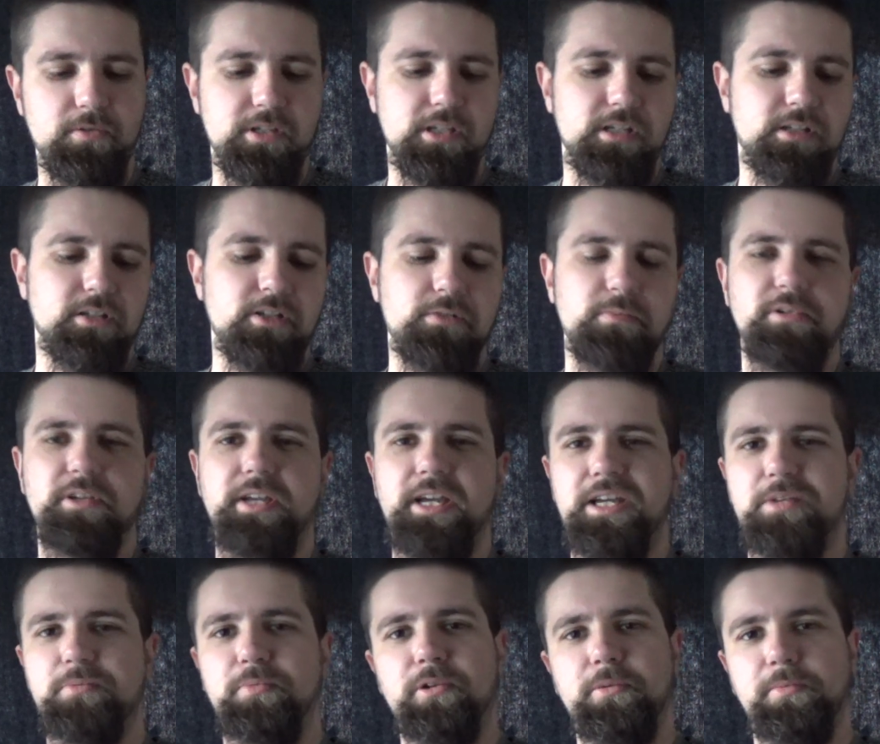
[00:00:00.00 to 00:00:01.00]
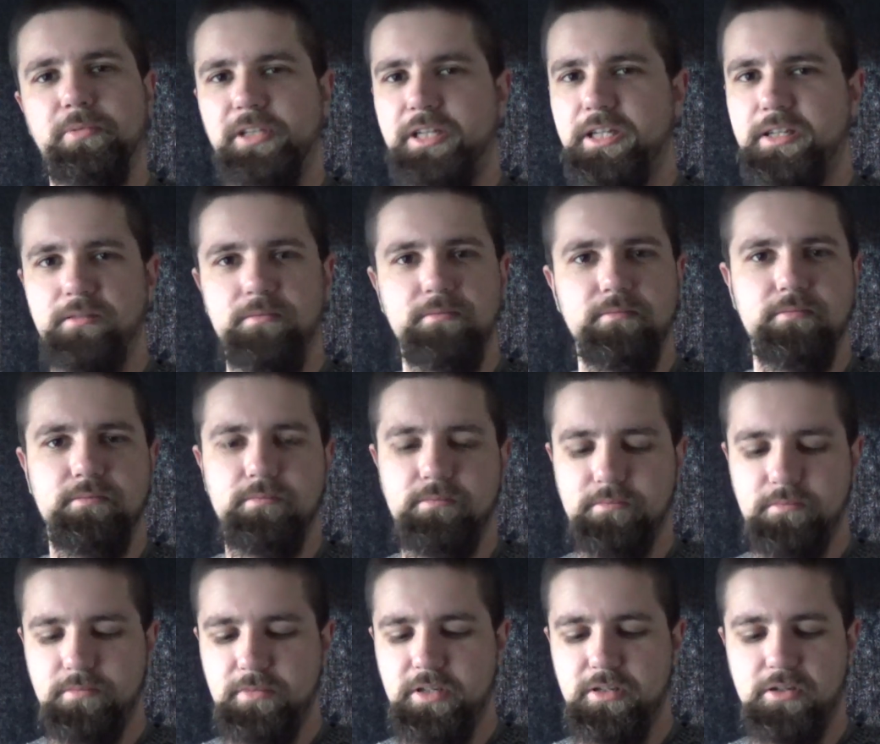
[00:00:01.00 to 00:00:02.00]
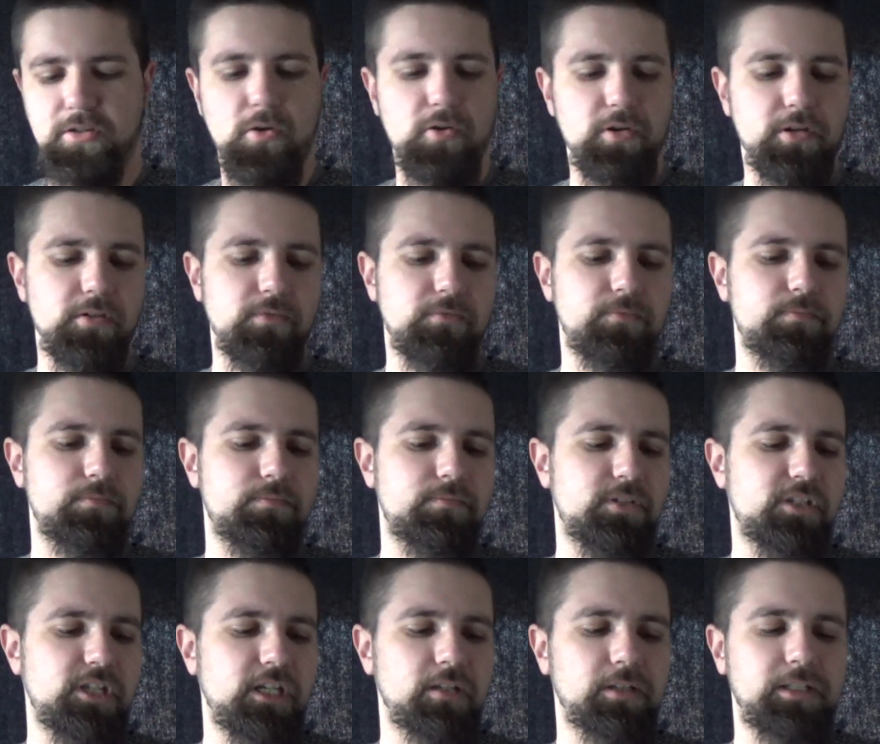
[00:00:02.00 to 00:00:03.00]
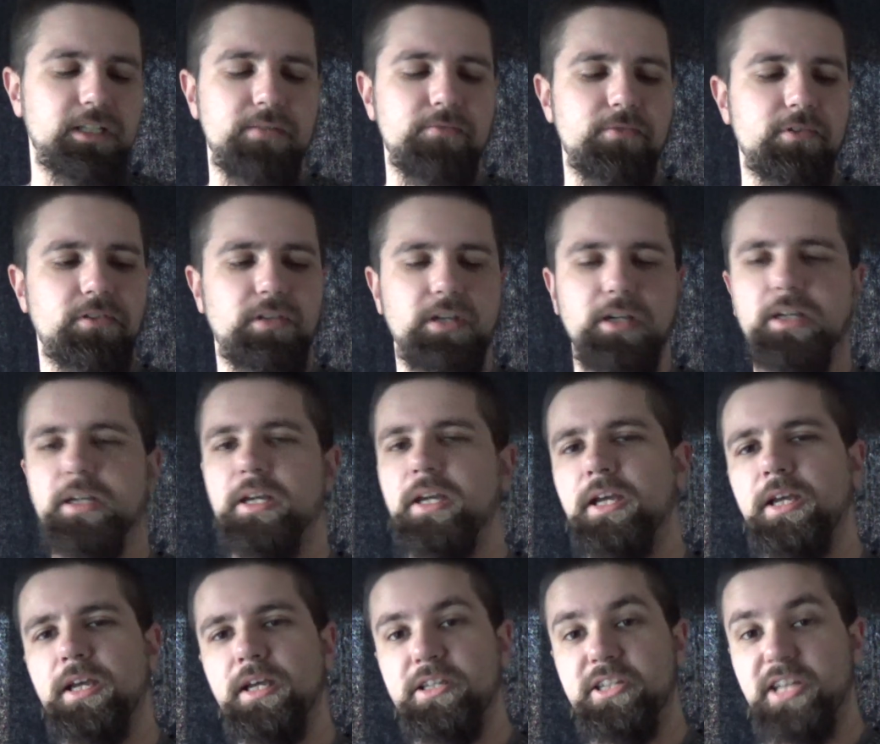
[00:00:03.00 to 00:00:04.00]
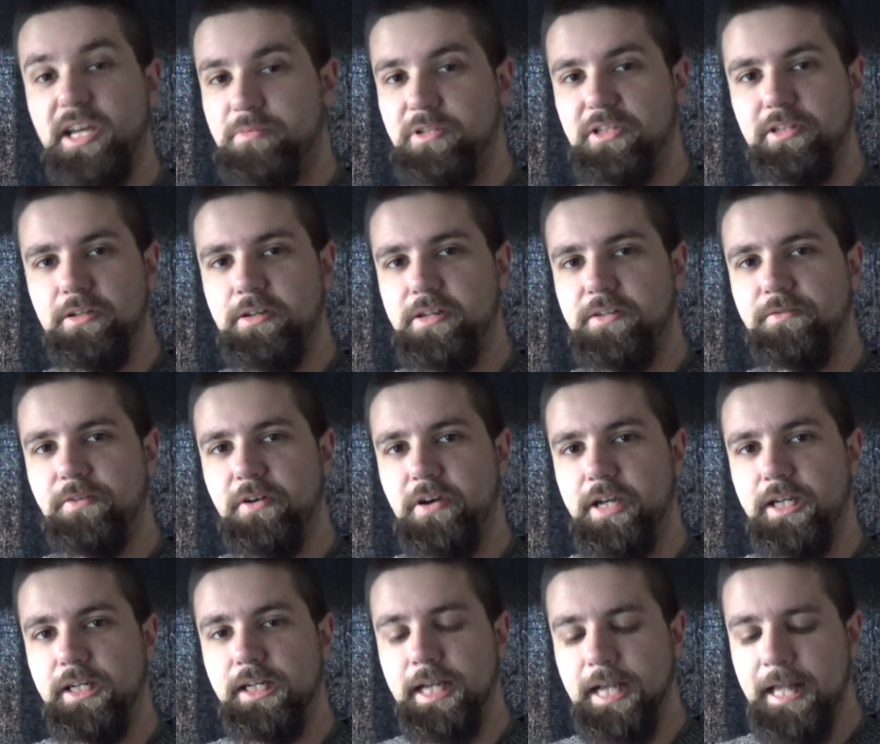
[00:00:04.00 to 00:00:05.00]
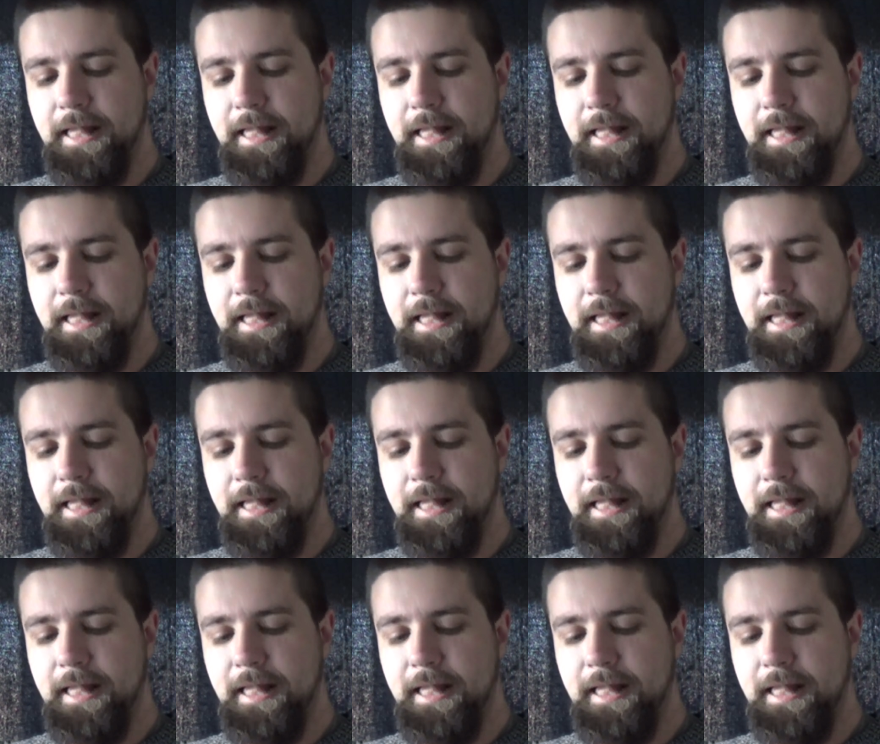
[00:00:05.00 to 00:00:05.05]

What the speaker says: as it's lubricated properly and it's got a good seal and everything, it's absolutely fine.